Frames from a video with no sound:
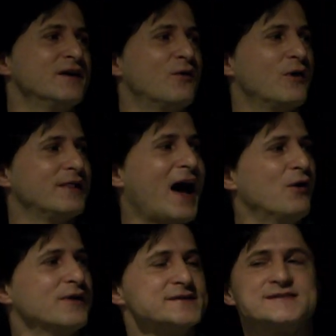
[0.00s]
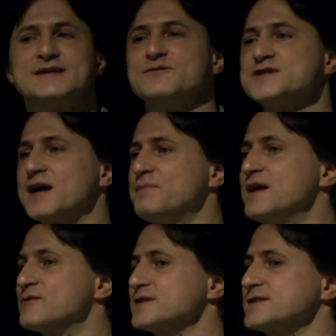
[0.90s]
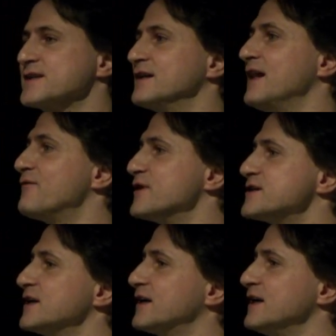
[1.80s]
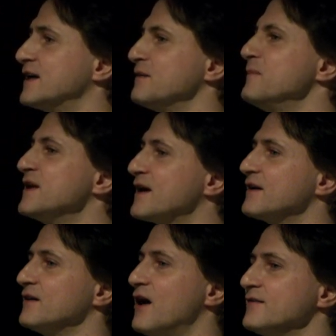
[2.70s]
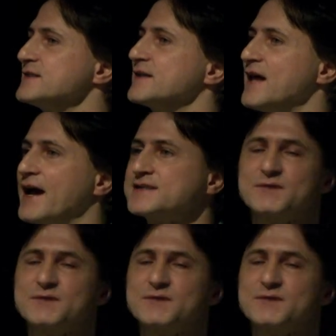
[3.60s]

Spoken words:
Or allow listing which IP addresses can leverage the key, can mitigate a lot of these attacks.